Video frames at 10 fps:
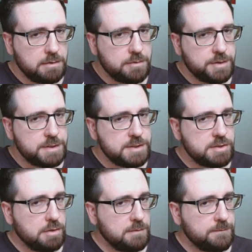
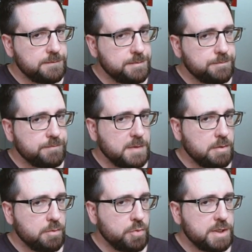resolved,
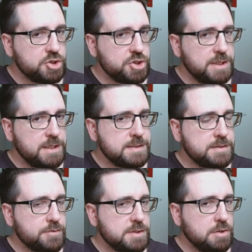which is
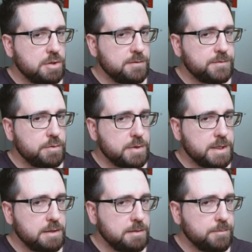the resolved
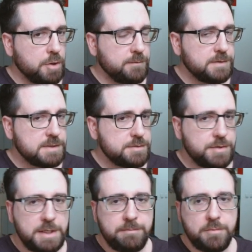URL of the
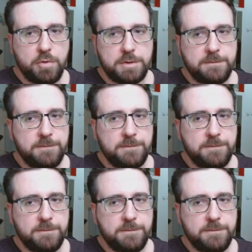stream or the